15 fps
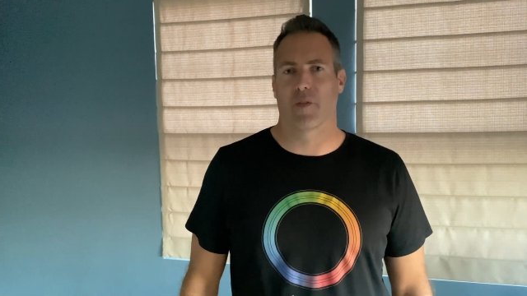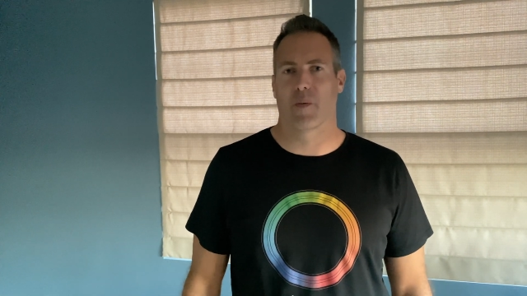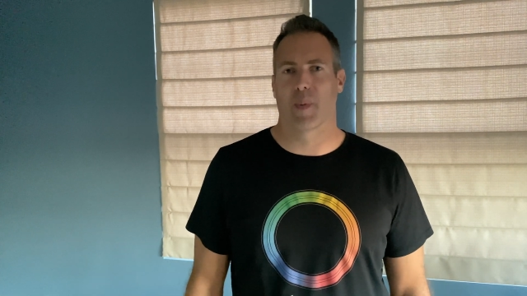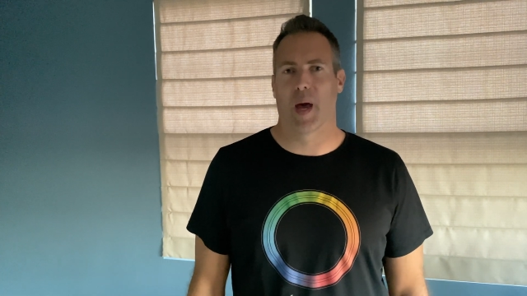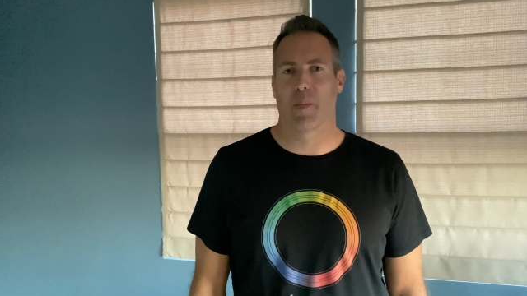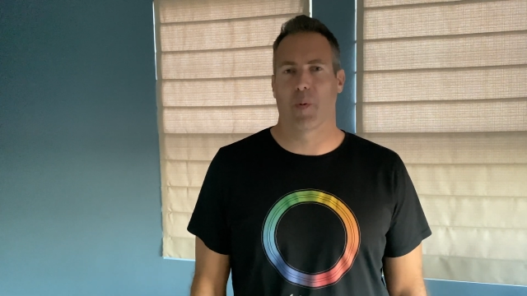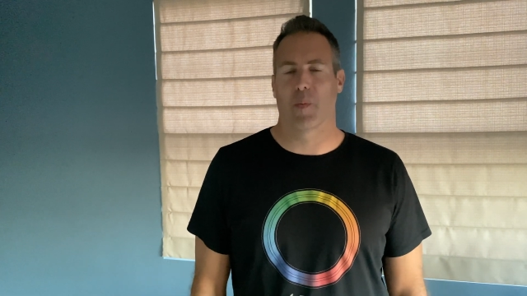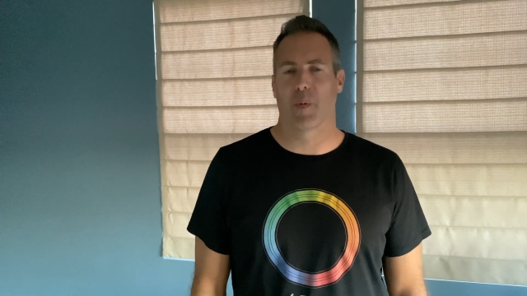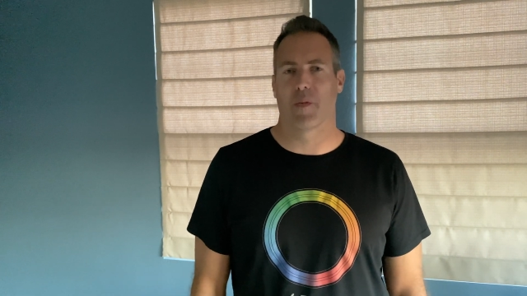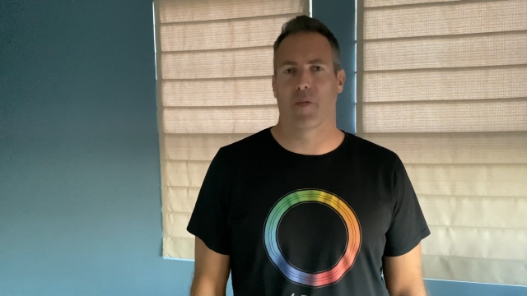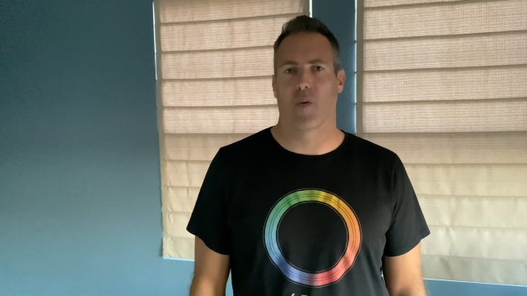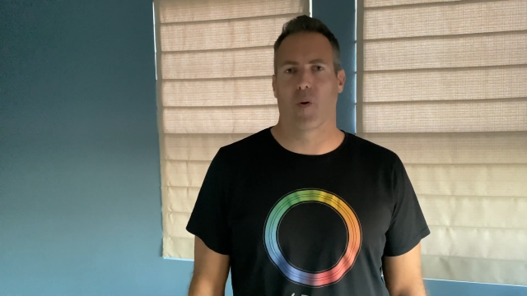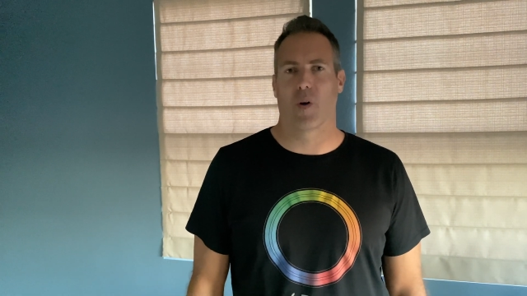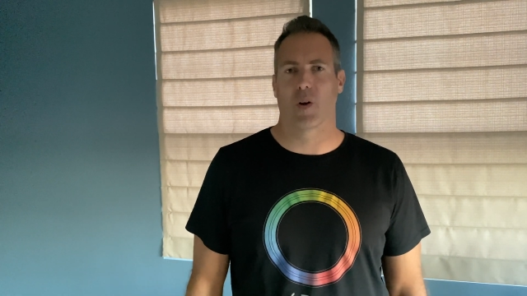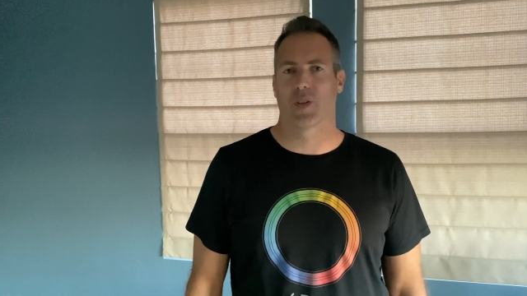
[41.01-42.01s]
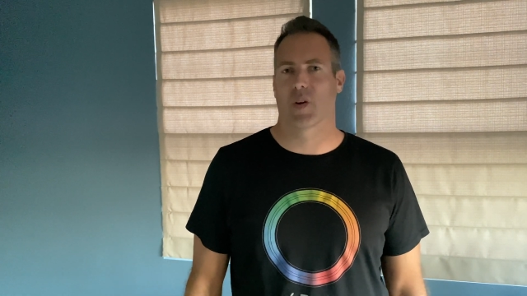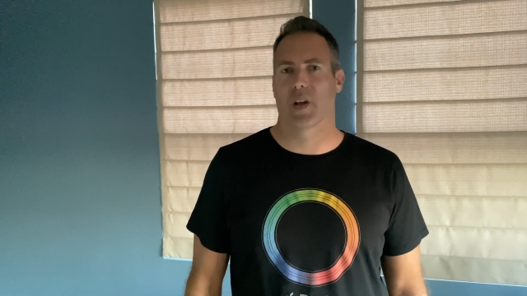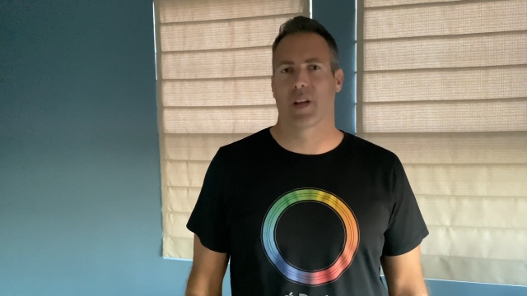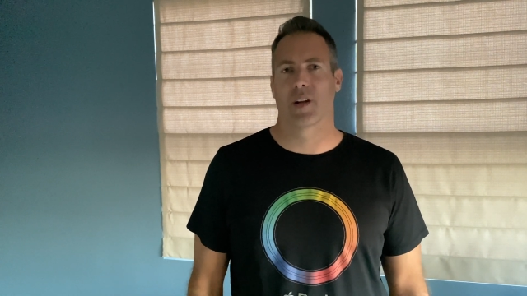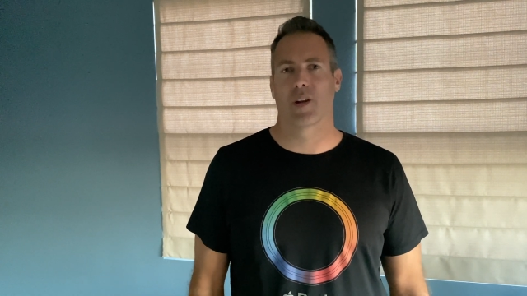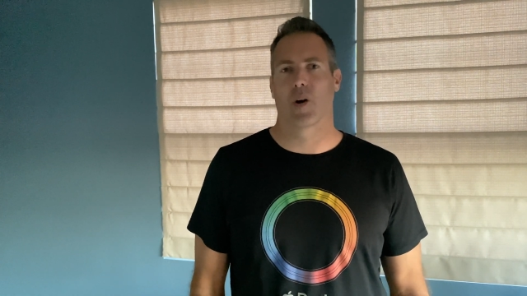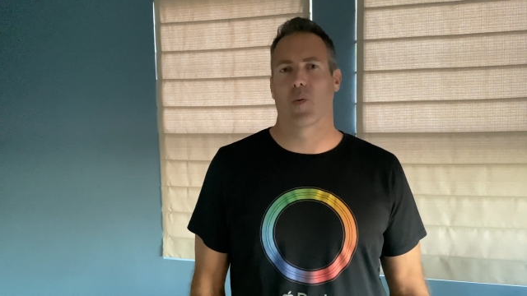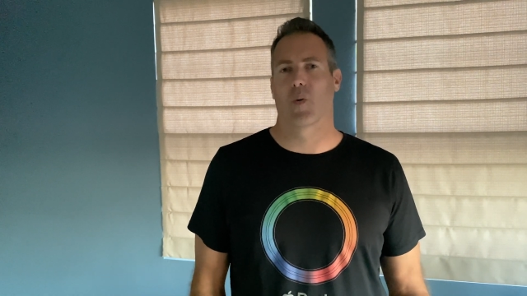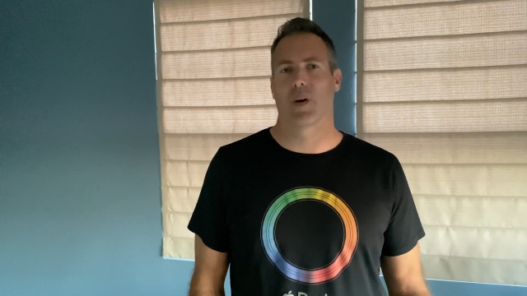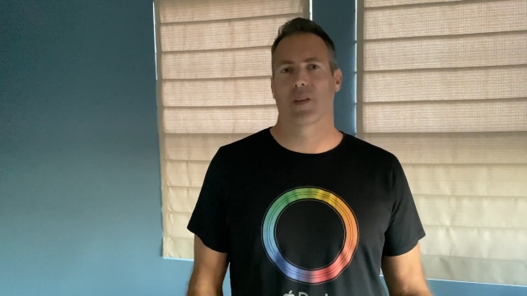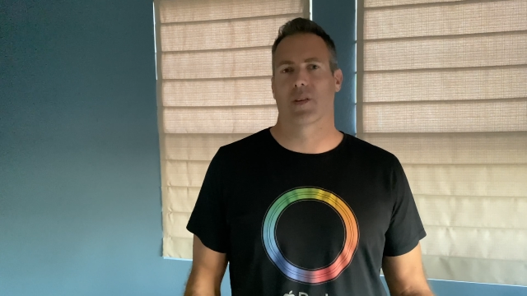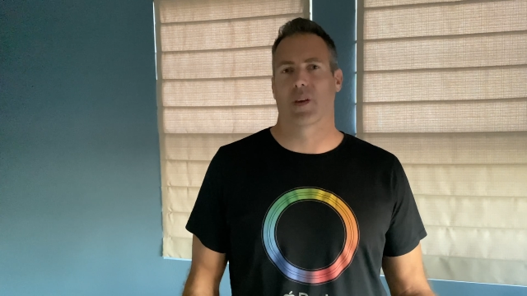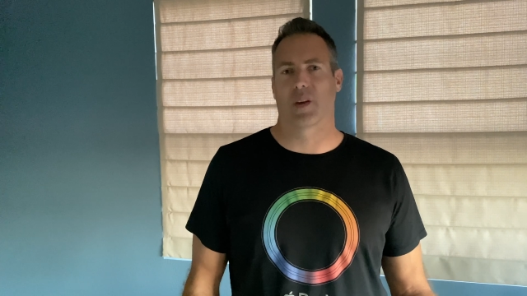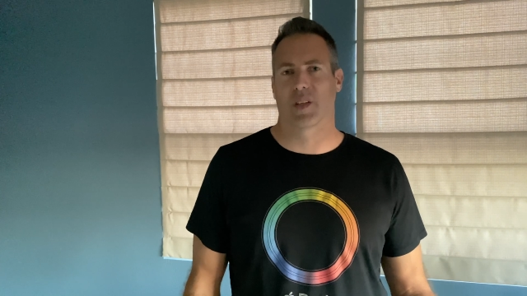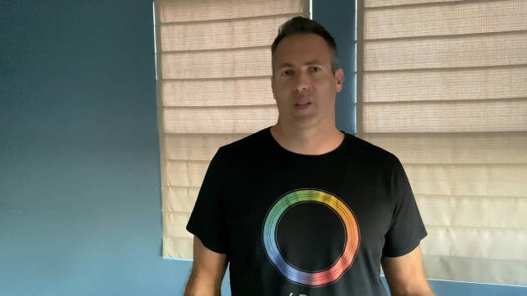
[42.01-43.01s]
from Apple before, so I didn't know what
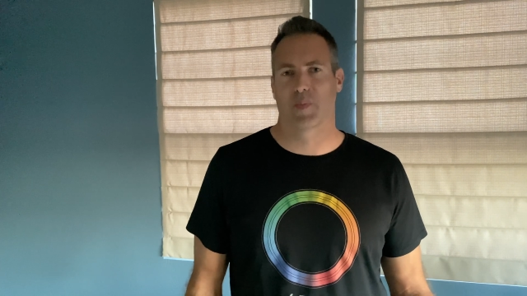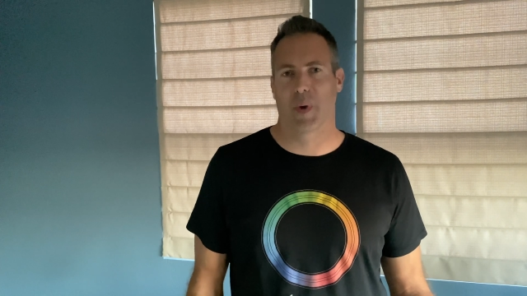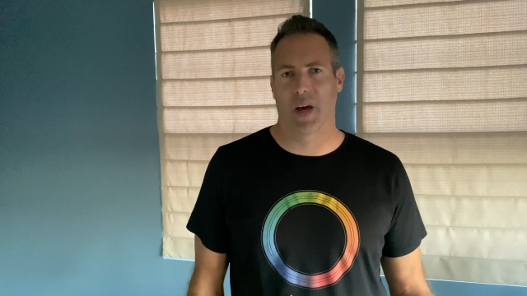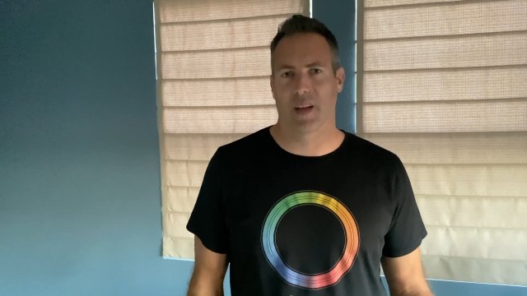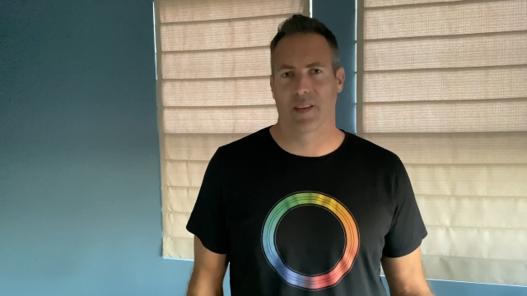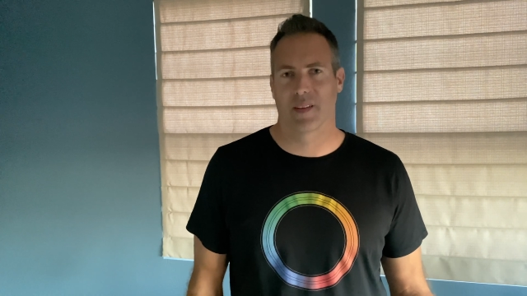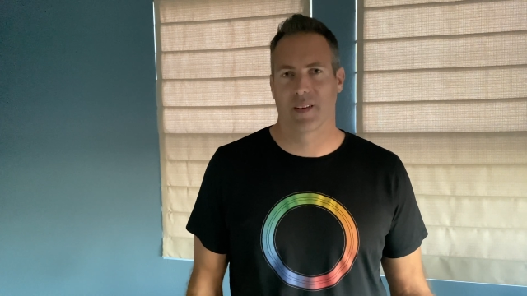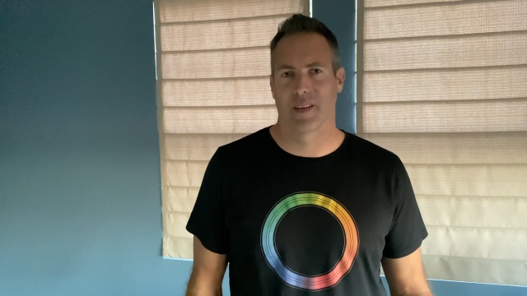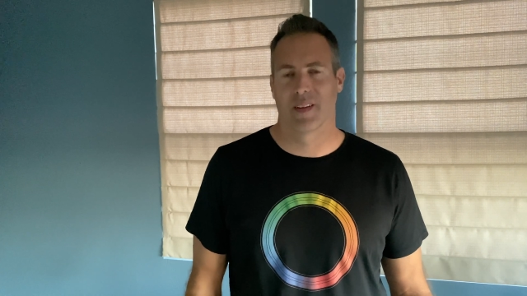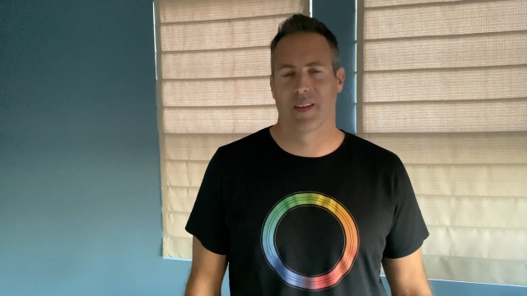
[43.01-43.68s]
to expect.